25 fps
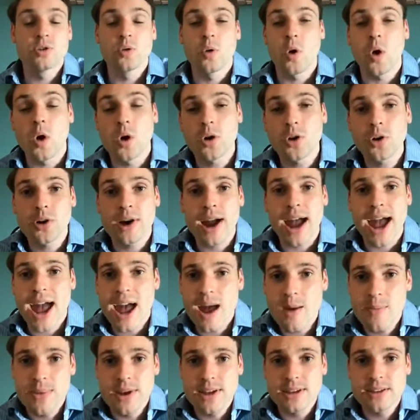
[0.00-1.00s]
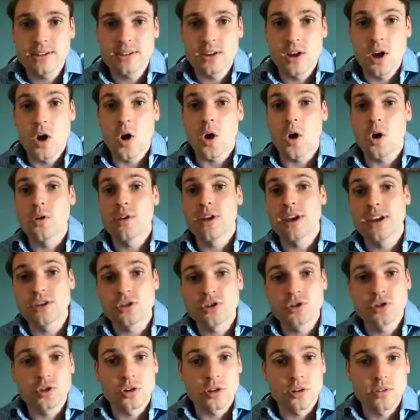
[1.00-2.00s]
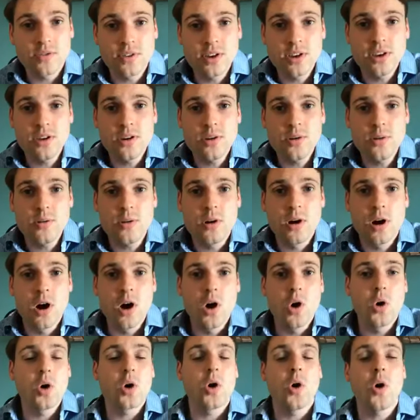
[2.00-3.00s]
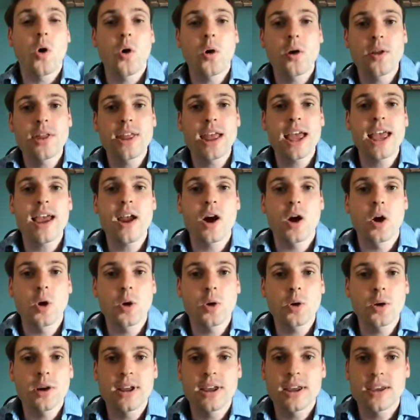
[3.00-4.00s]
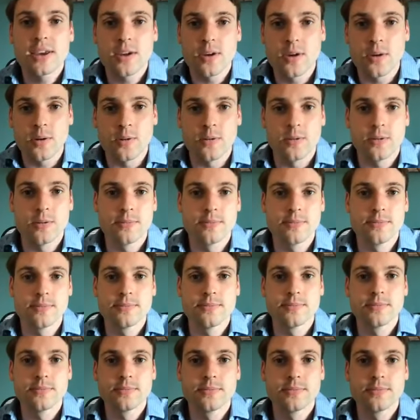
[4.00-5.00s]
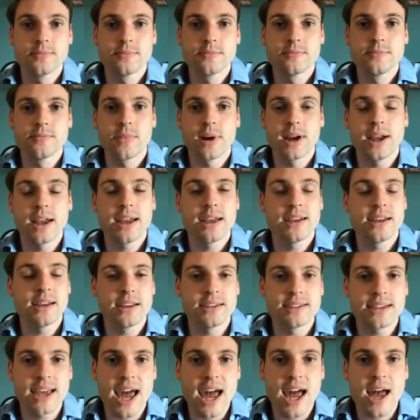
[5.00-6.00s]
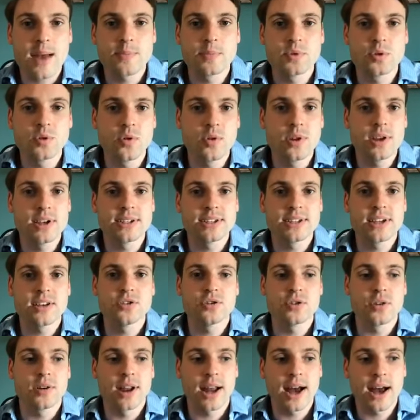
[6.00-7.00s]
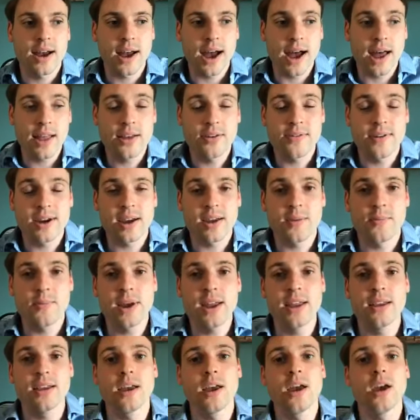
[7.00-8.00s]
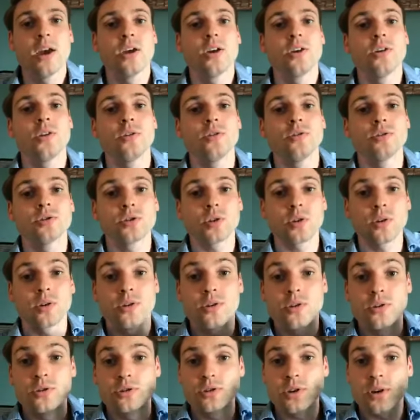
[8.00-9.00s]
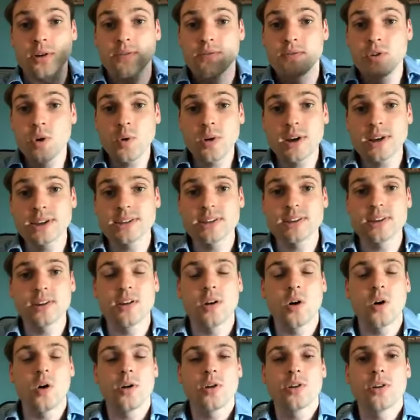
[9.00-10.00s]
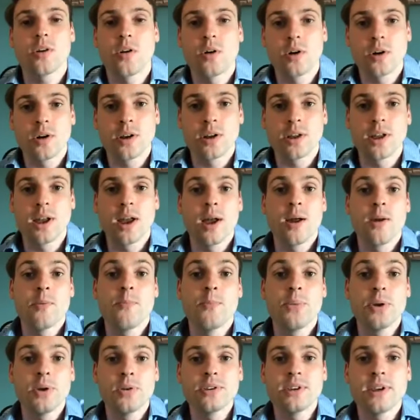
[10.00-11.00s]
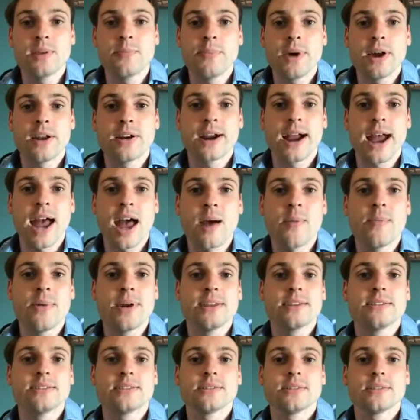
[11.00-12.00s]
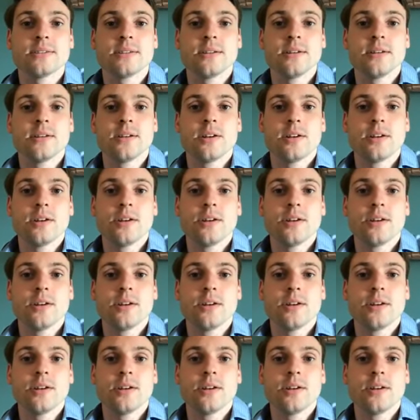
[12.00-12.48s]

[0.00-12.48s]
Right, so are your habits, are they serving you or are they hurting you? Right, it's absolutely essential, and I highly recommend you start focusing on building better habits,